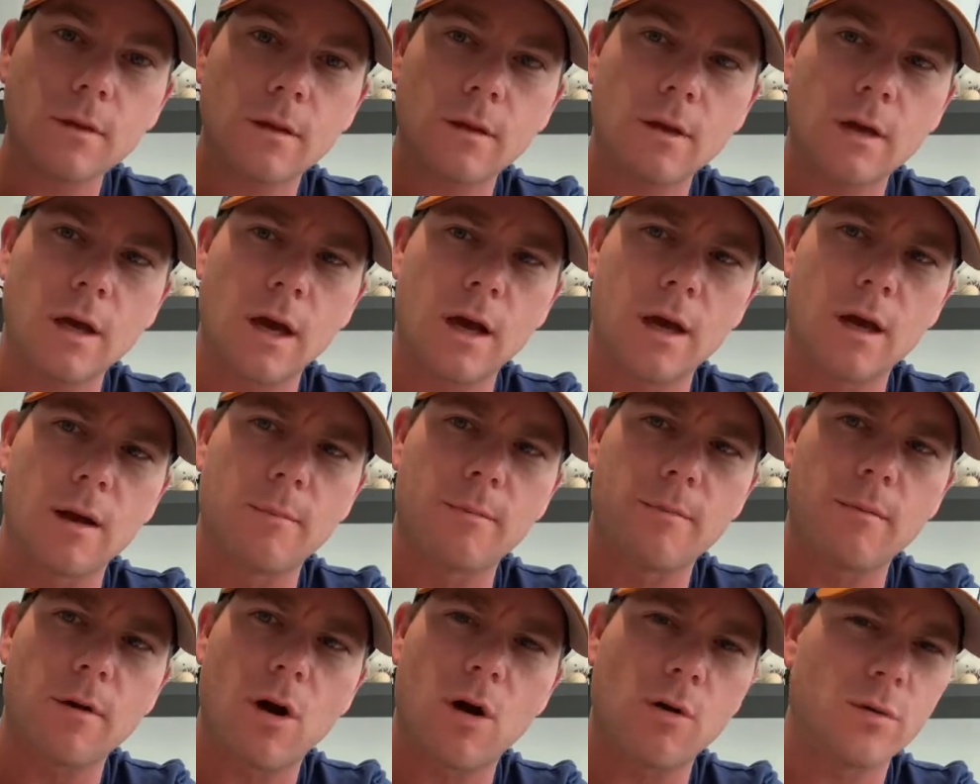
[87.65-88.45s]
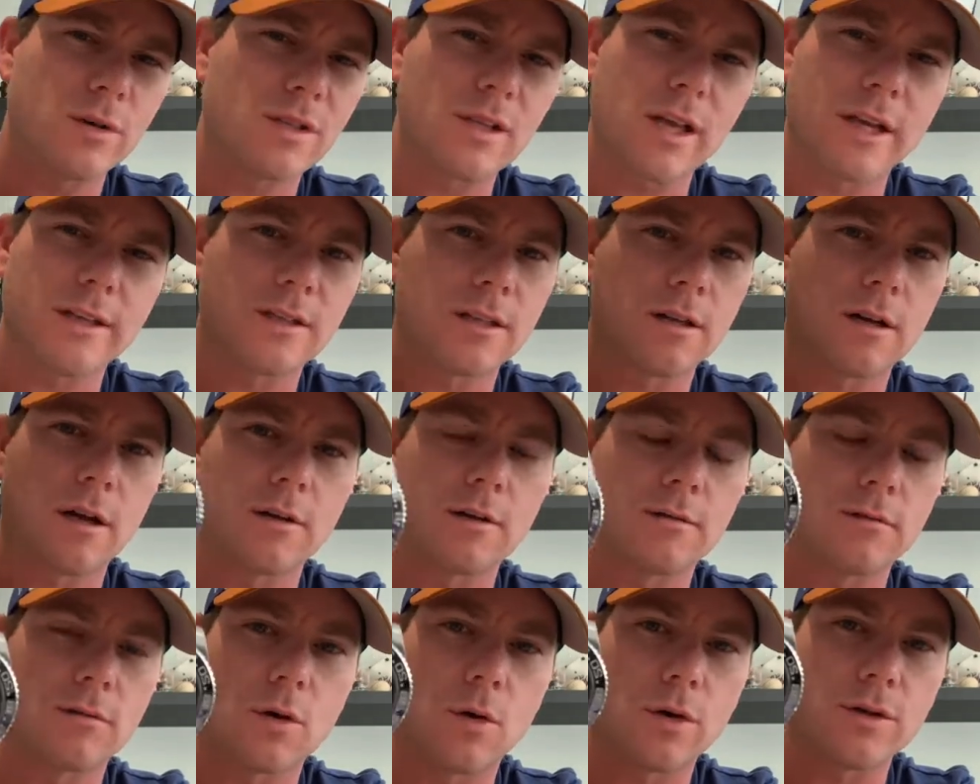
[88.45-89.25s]
always liked it
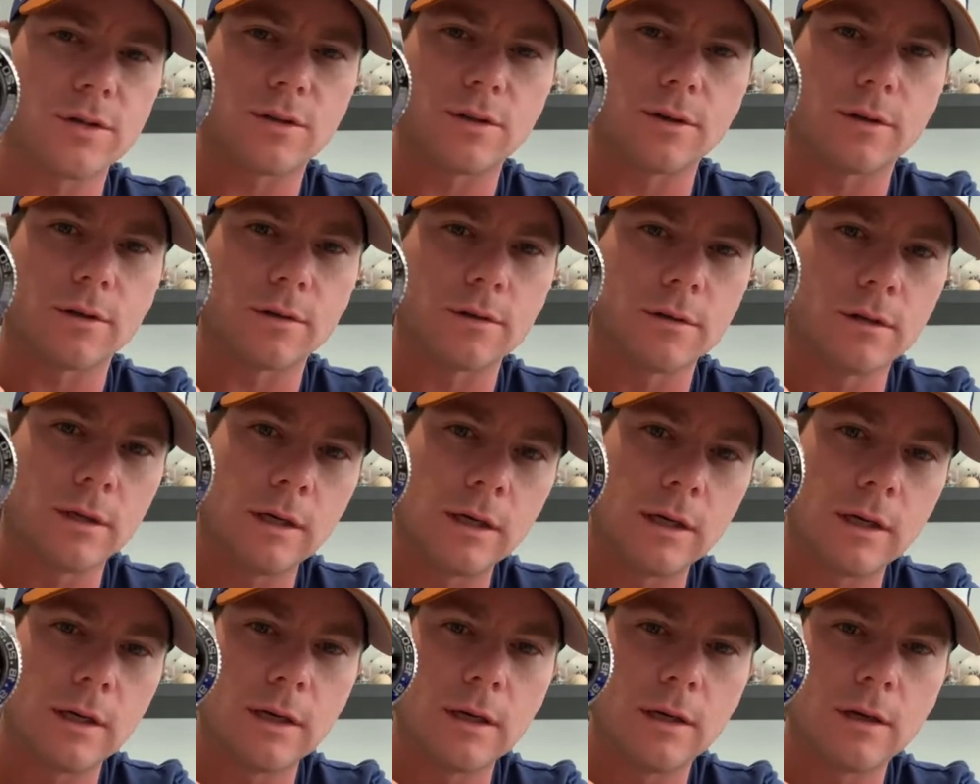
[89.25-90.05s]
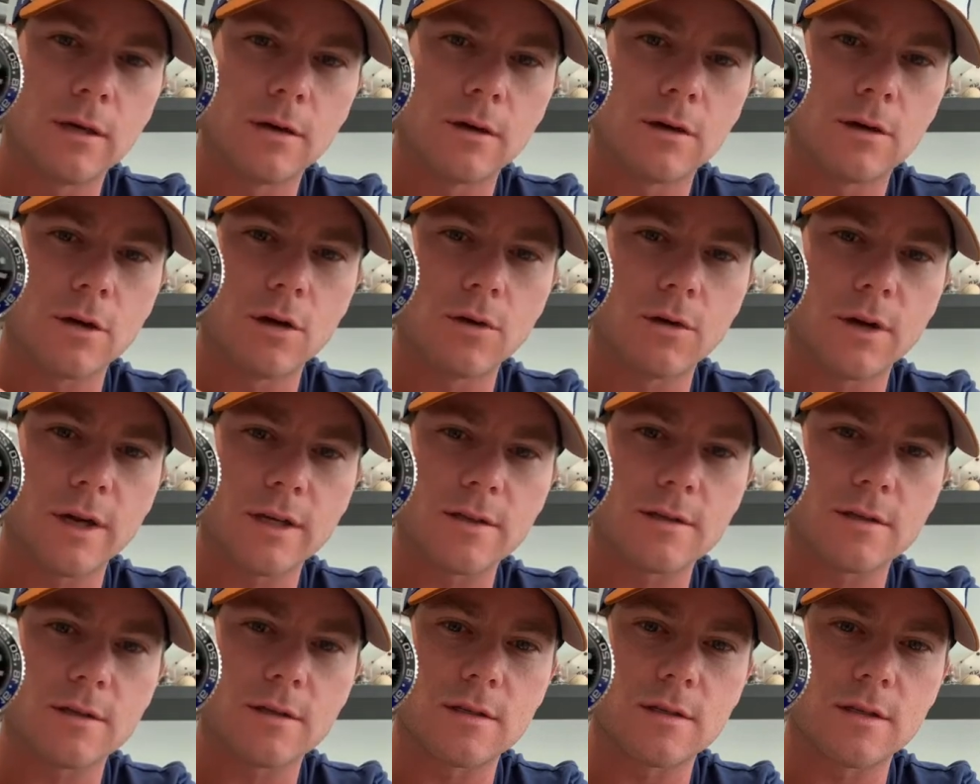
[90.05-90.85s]
on Oyster. No
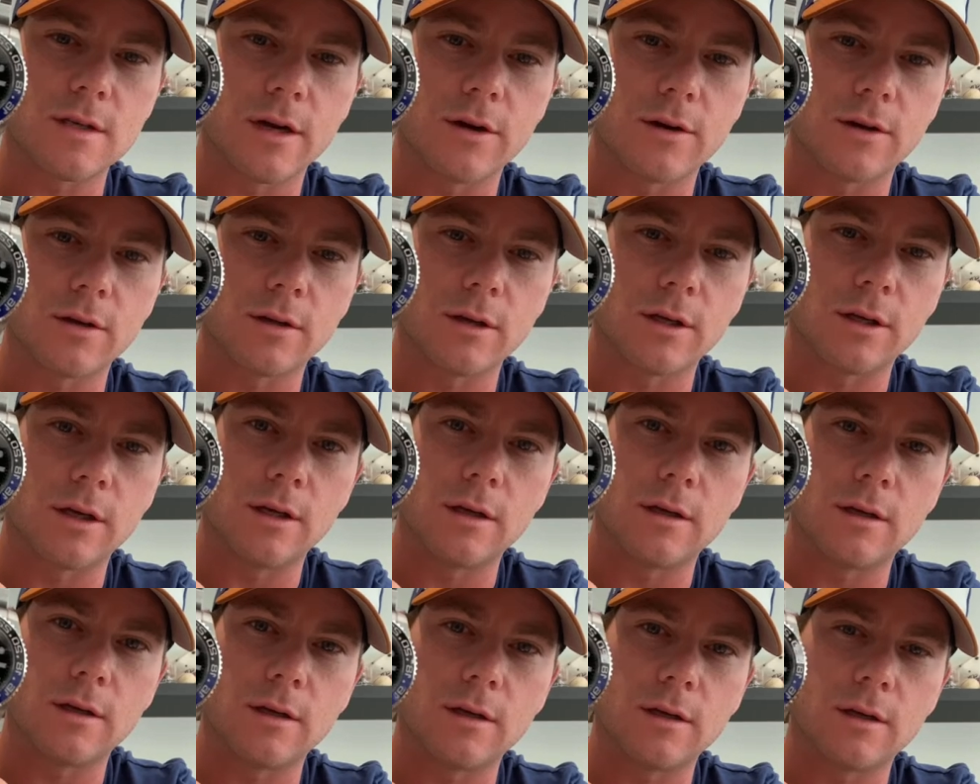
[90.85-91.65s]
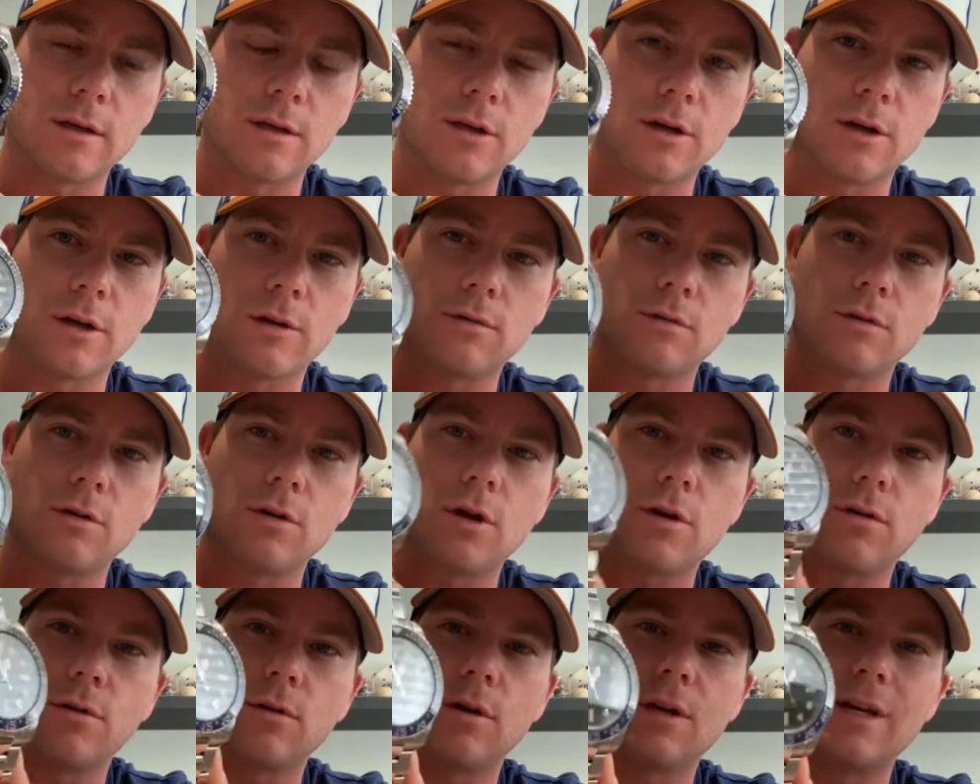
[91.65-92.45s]
necessarily,
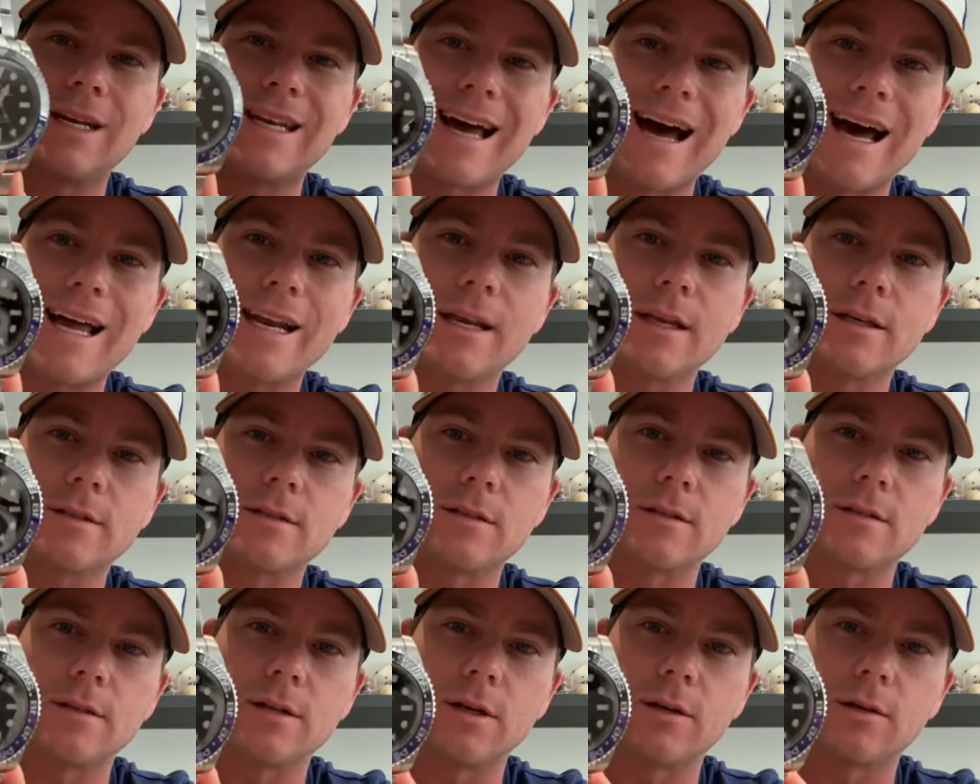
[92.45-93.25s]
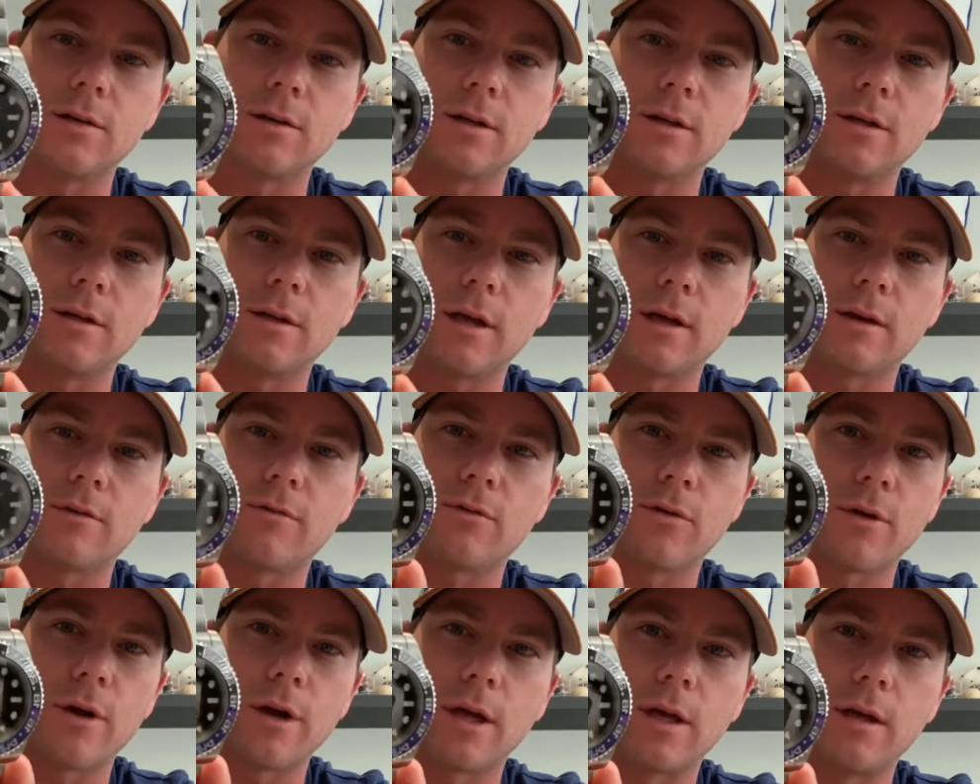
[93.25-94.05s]
not necessarily like
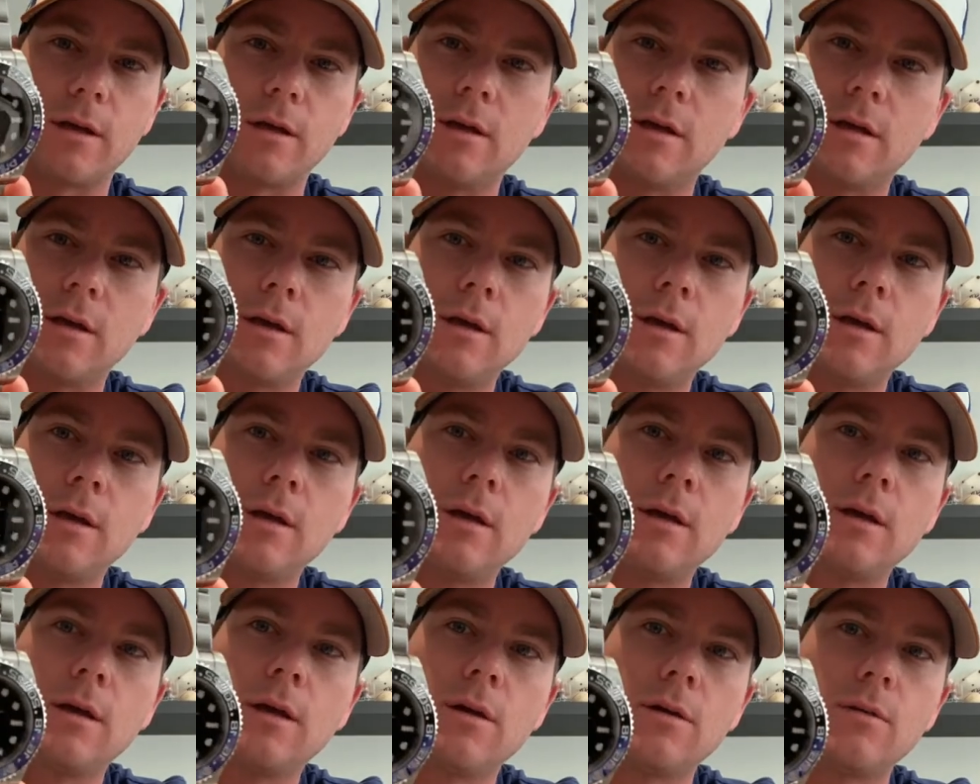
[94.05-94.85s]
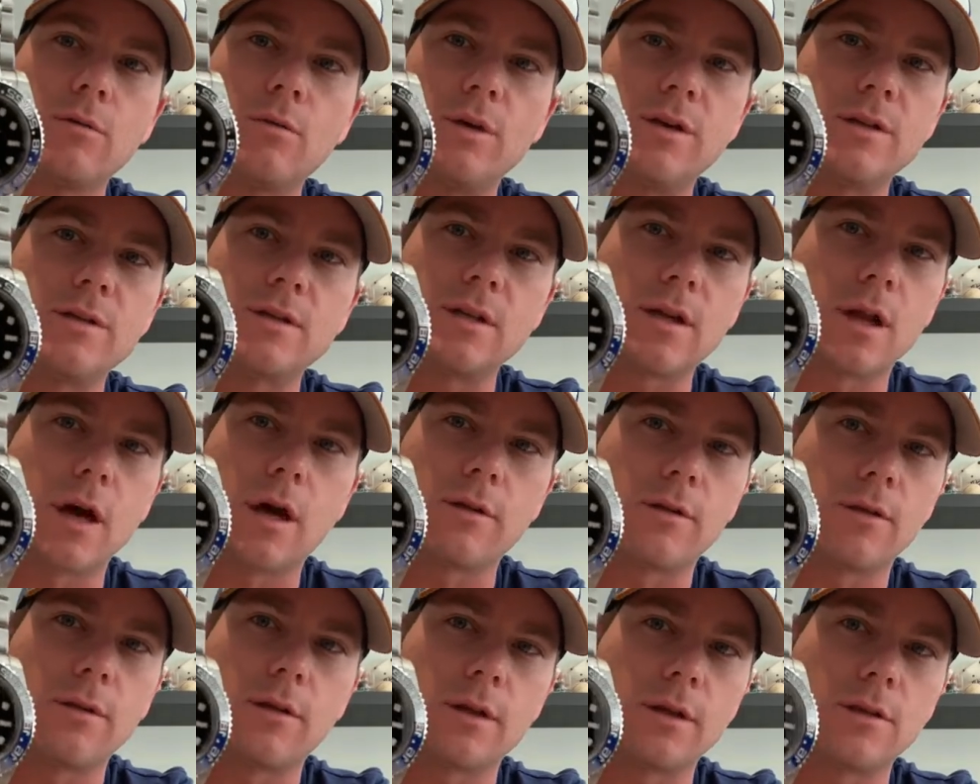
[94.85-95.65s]
for any reason
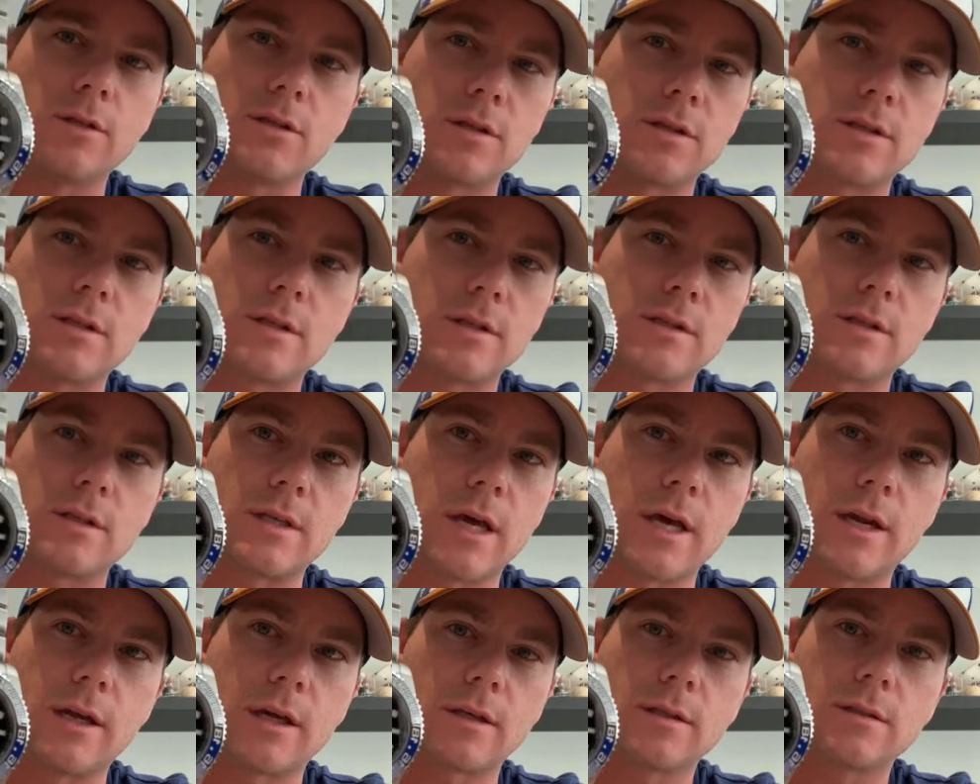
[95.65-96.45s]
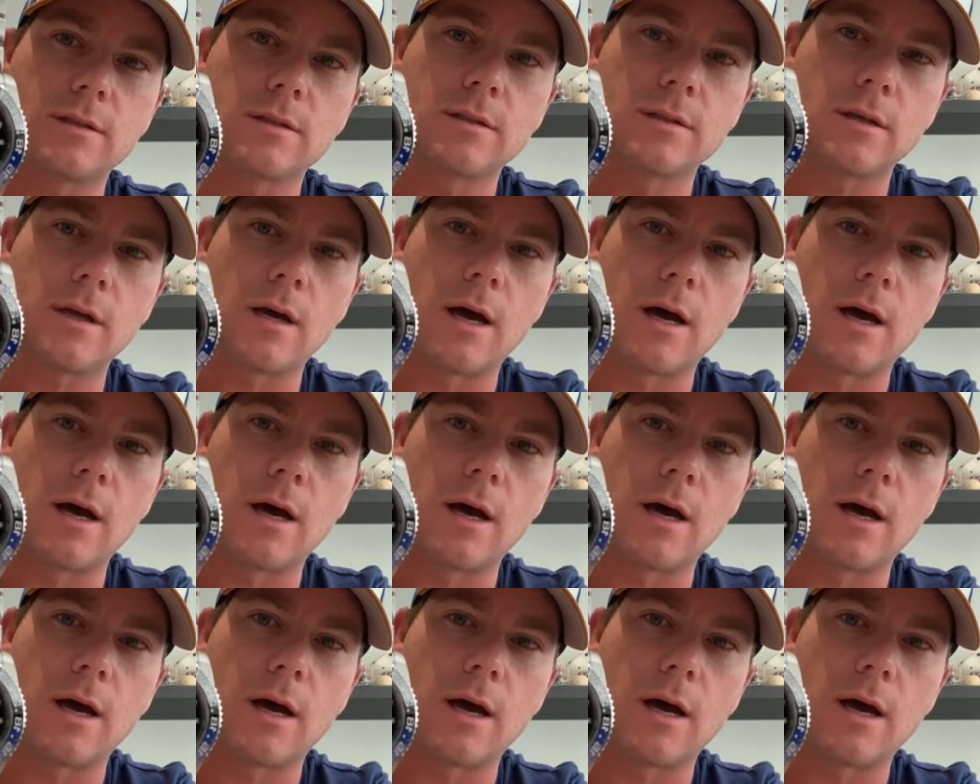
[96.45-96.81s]
other than just aesthetics.